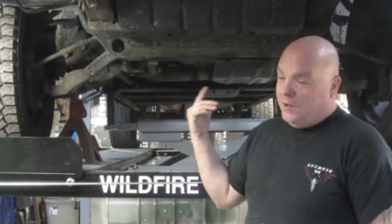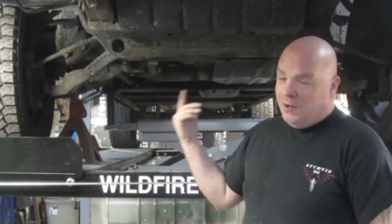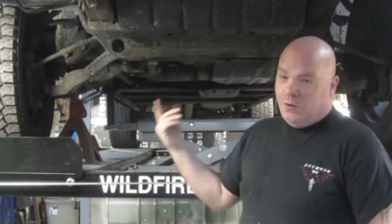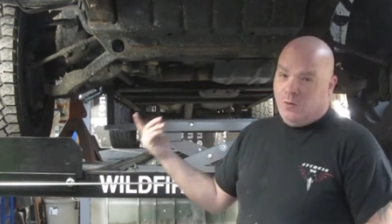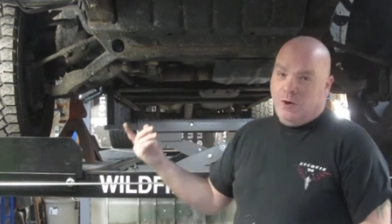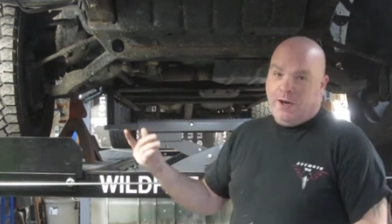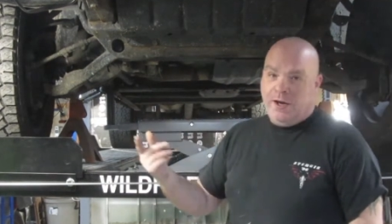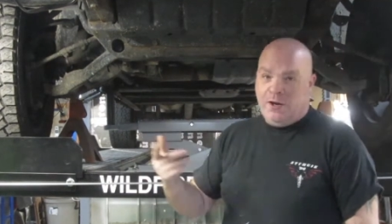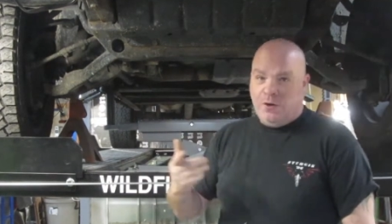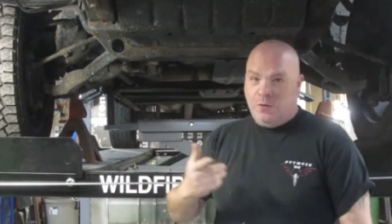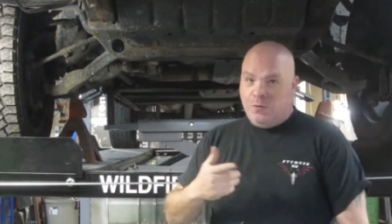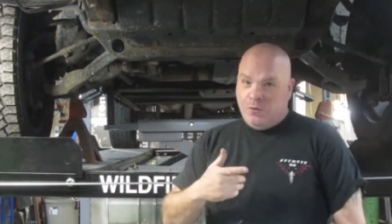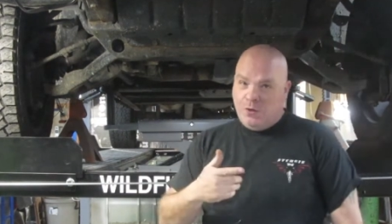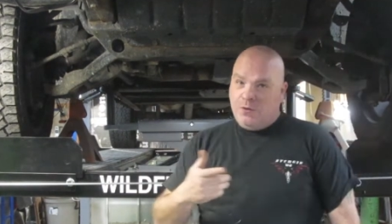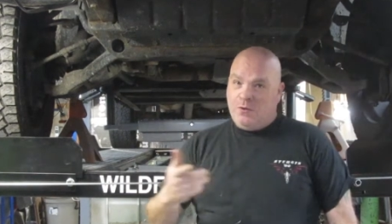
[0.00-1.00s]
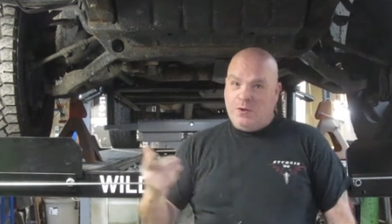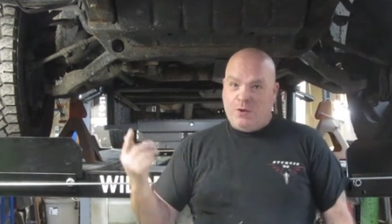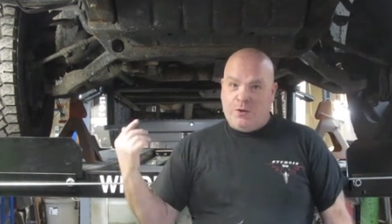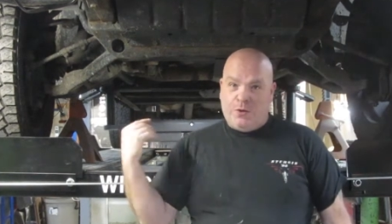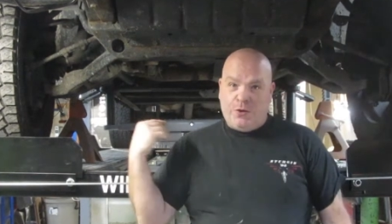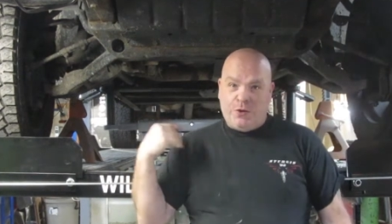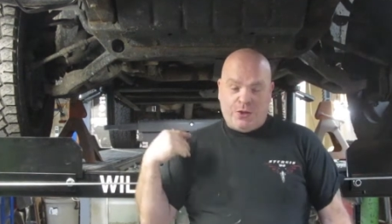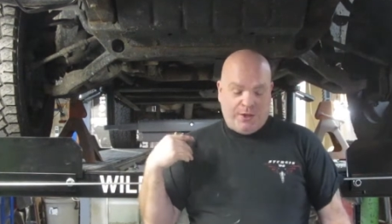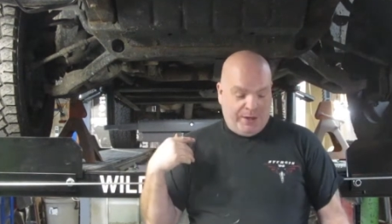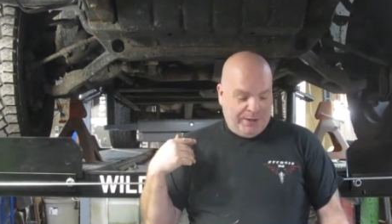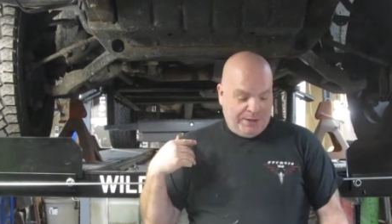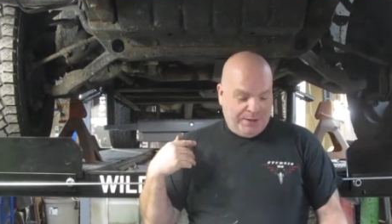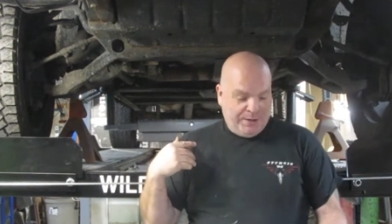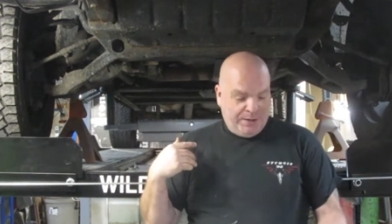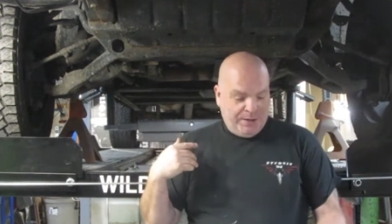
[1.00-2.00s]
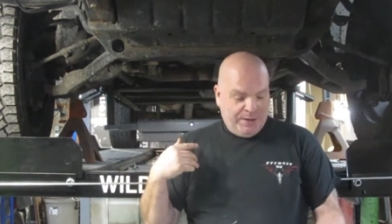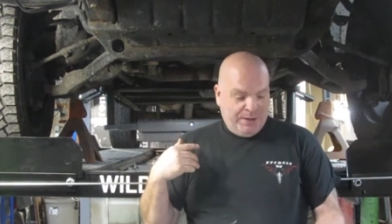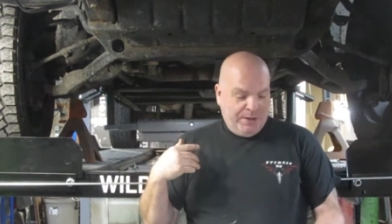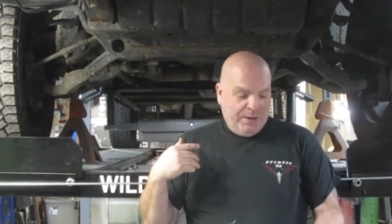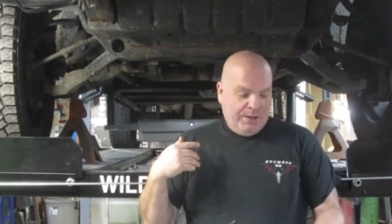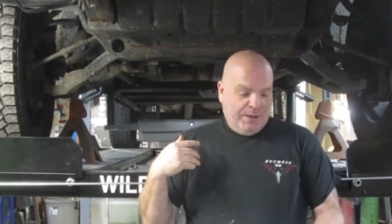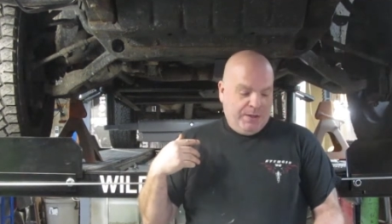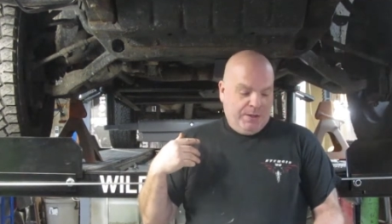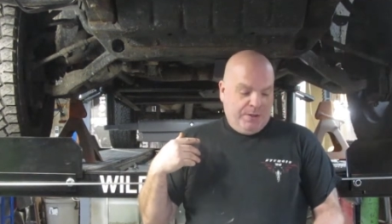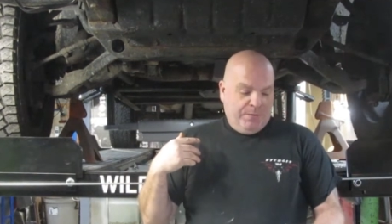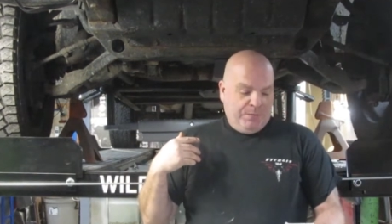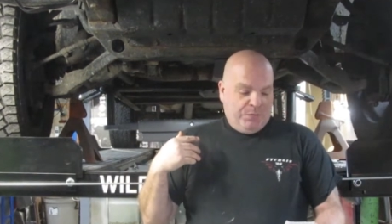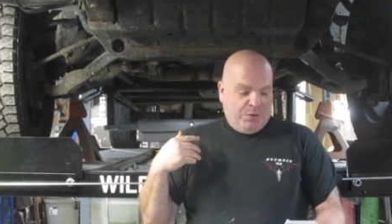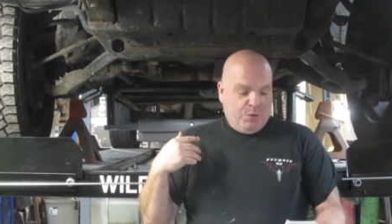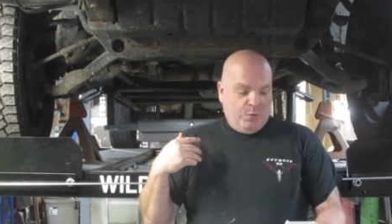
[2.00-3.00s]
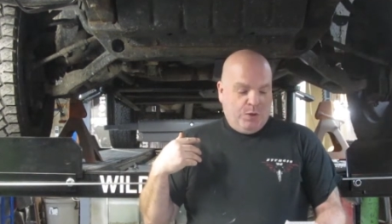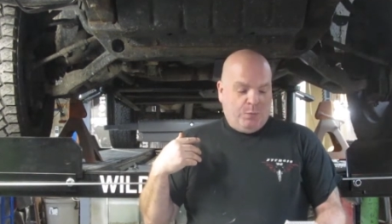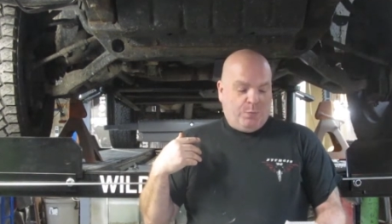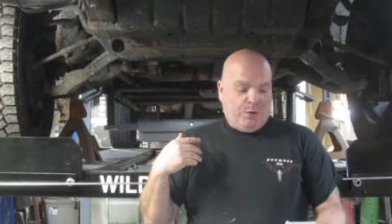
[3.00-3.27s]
around the whole thing, would